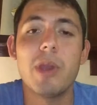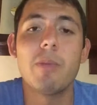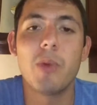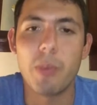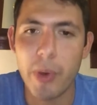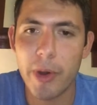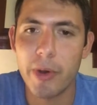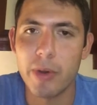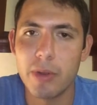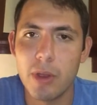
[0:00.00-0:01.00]

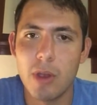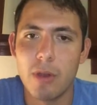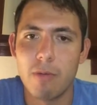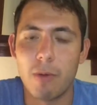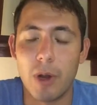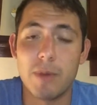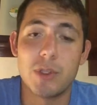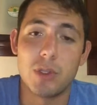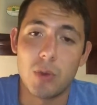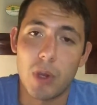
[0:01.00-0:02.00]
prepared for every
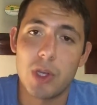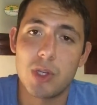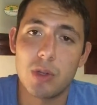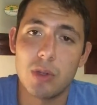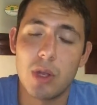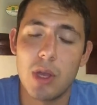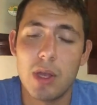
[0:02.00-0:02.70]
situation